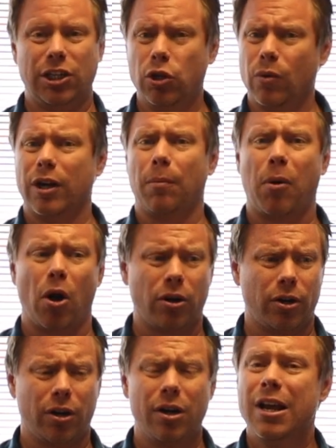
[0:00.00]
You and a
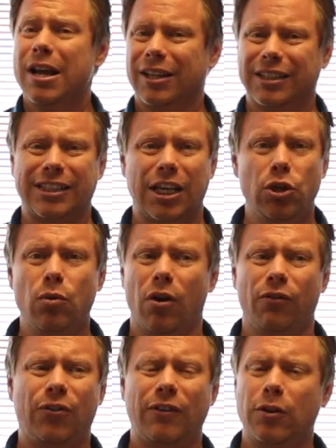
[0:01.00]
partner, let's say you
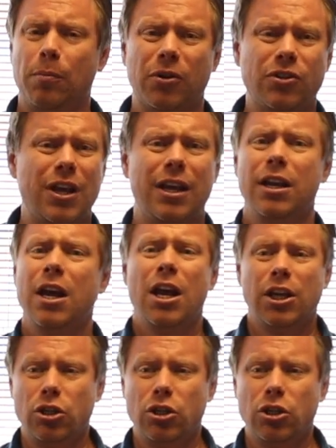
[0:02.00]
own 50%,